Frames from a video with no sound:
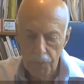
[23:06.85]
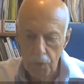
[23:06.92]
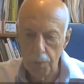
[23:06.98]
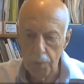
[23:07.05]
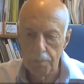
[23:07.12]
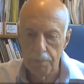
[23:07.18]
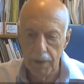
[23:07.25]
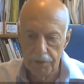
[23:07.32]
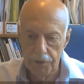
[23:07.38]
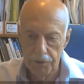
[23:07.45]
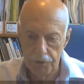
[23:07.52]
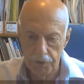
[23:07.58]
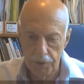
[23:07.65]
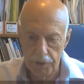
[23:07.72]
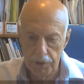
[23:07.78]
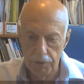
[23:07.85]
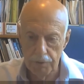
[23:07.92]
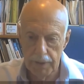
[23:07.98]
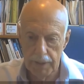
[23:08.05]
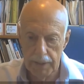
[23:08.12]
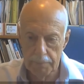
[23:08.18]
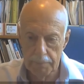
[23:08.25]
good practice on
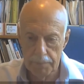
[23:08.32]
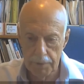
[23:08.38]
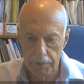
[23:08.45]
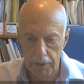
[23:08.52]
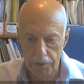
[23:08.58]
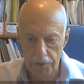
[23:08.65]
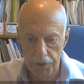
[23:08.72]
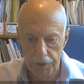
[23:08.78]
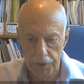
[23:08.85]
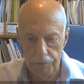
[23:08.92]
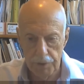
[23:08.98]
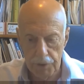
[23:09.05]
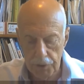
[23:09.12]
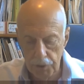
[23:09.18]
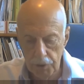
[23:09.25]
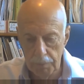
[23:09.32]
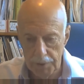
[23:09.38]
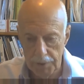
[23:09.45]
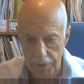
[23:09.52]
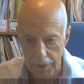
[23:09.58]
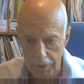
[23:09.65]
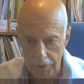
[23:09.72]
career progression and
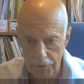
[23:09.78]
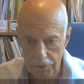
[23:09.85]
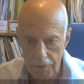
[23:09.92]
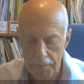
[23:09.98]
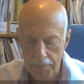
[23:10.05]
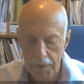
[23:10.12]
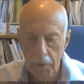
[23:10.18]
recruitment is.